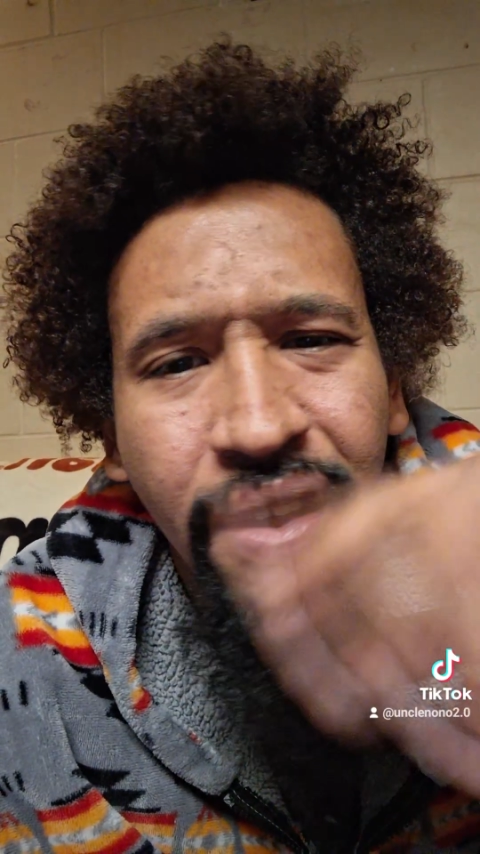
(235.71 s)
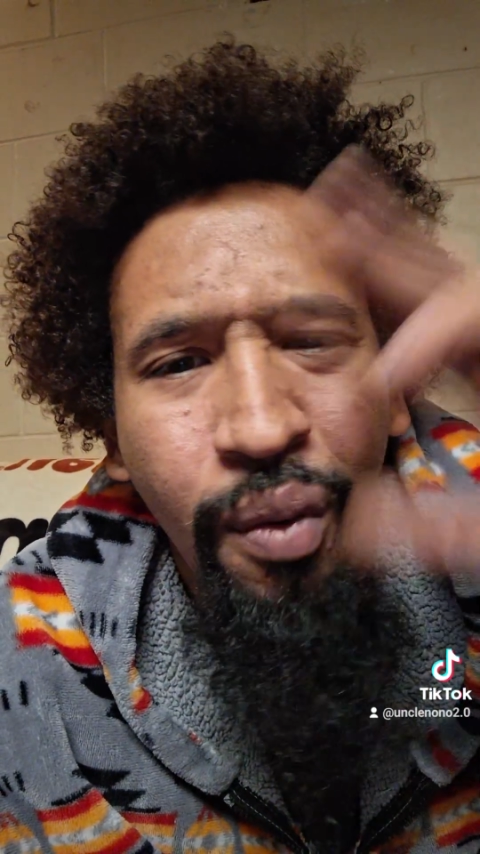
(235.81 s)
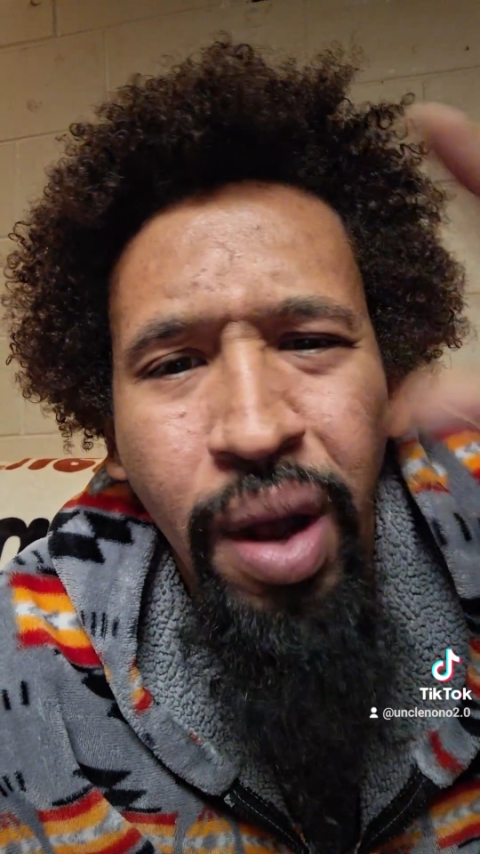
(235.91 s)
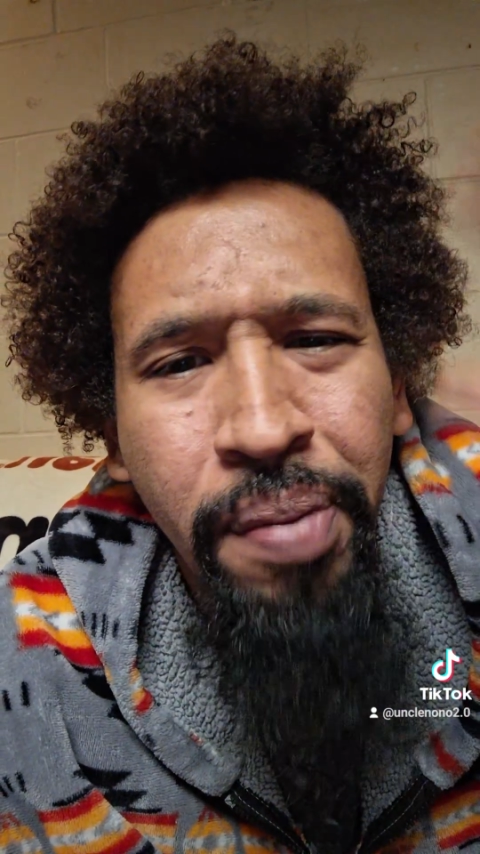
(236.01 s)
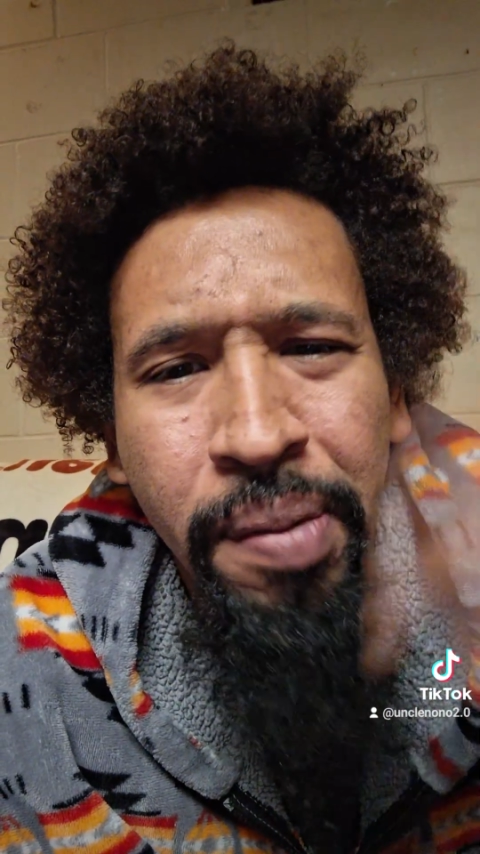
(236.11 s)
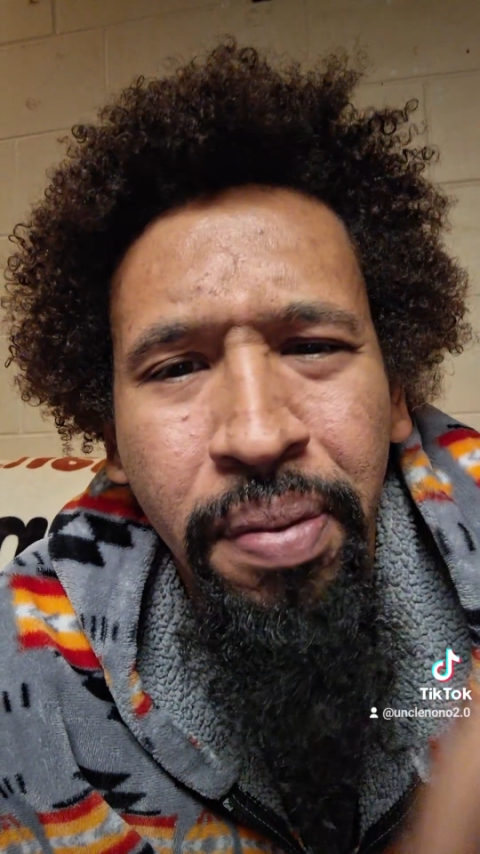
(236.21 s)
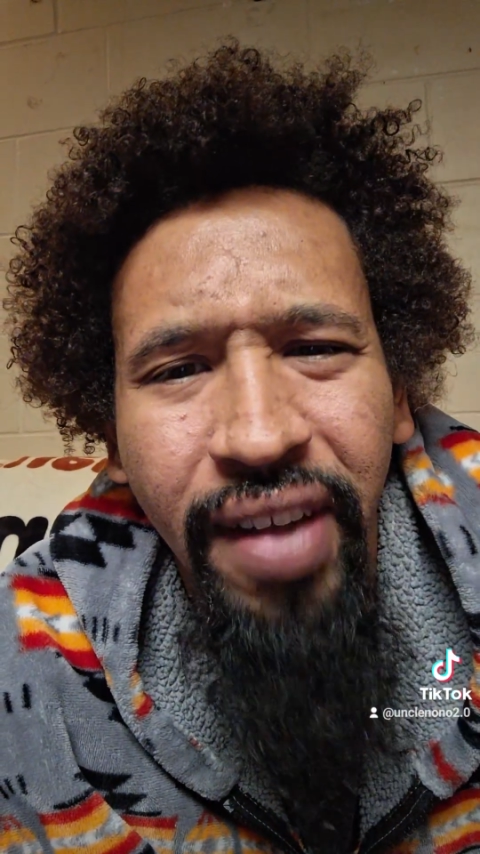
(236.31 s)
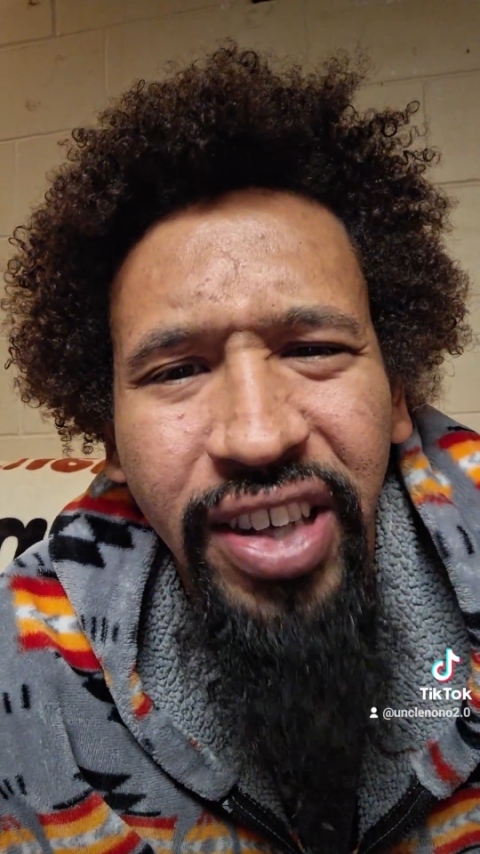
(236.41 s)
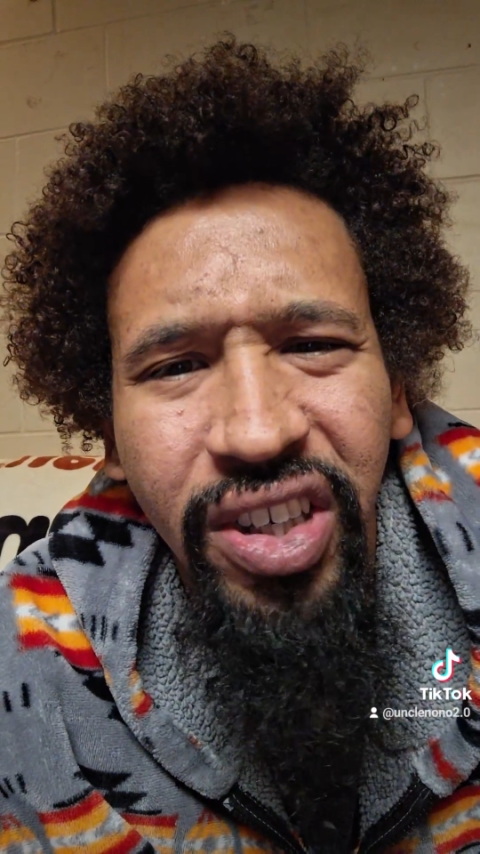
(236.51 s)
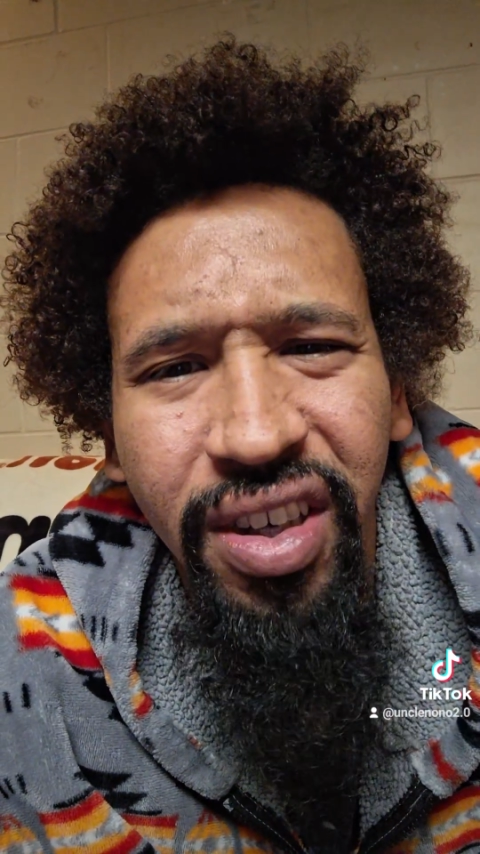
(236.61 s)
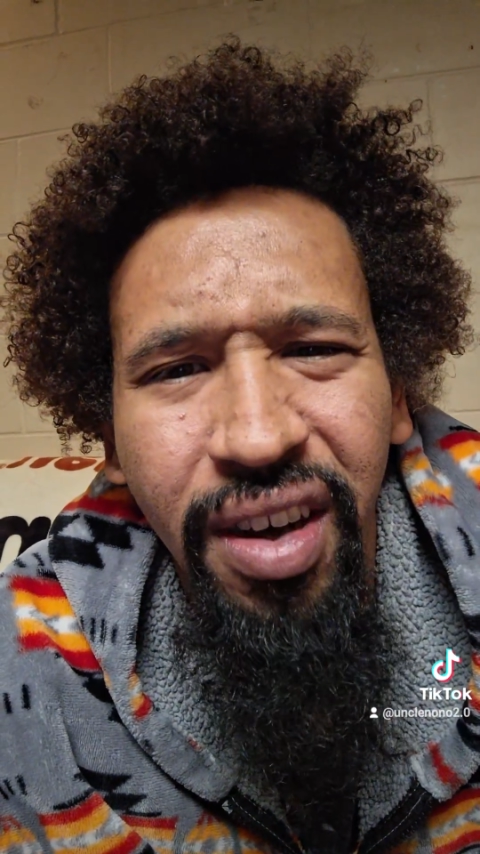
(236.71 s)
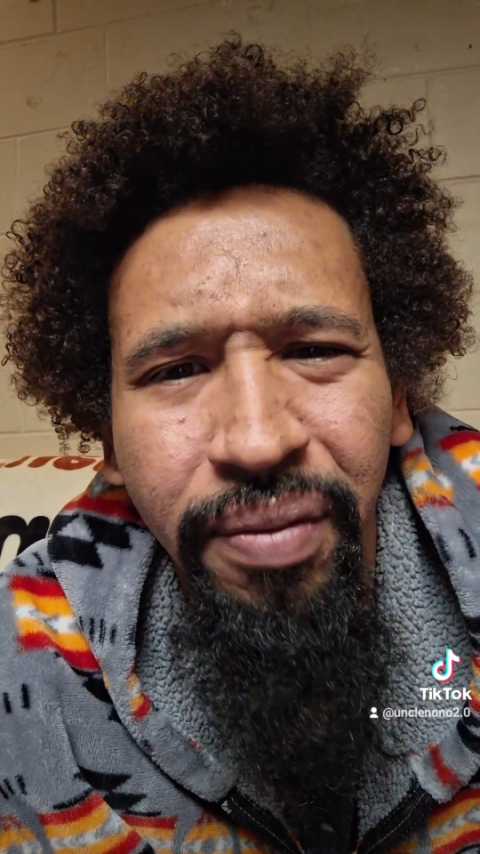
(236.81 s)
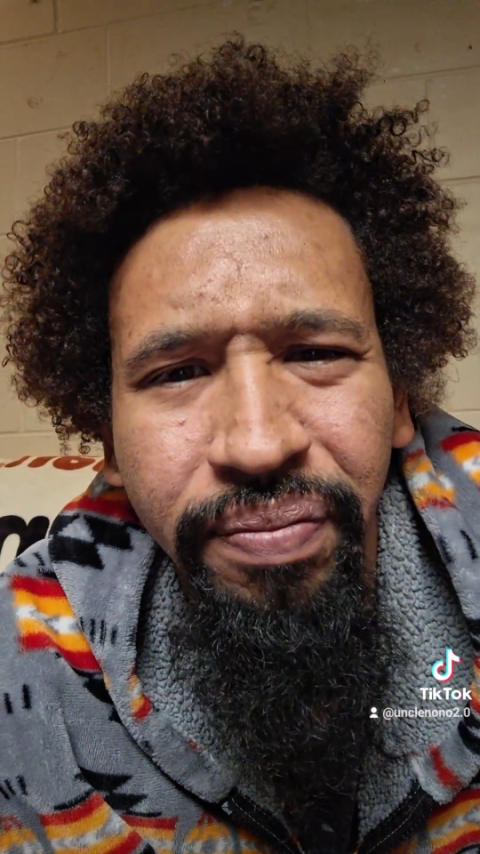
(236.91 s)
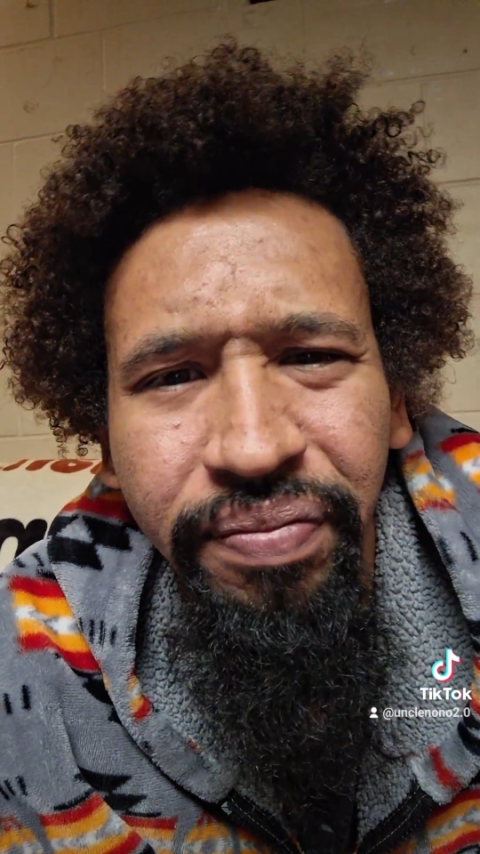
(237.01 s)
white people that shit up.